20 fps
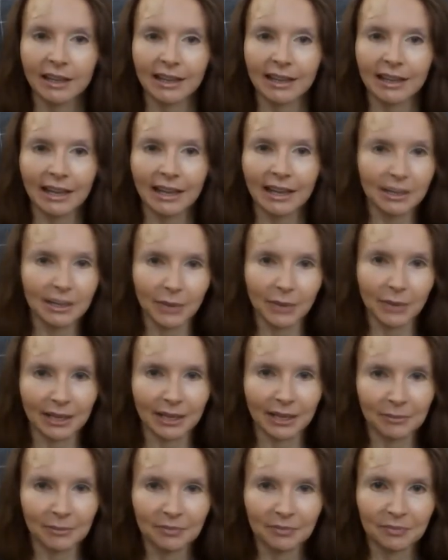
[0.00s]

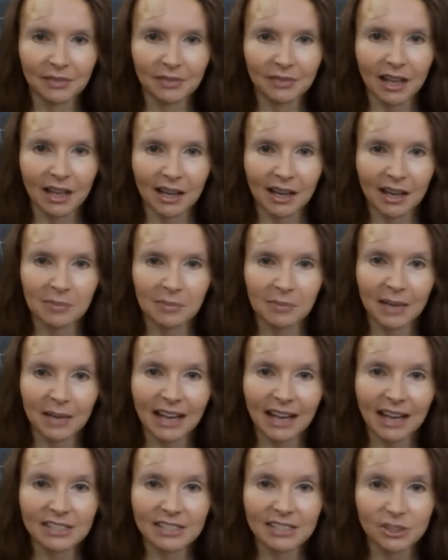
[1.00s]
Anyway, but
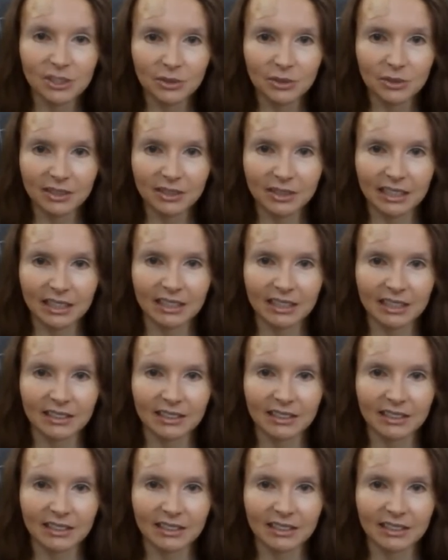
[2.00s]
I do think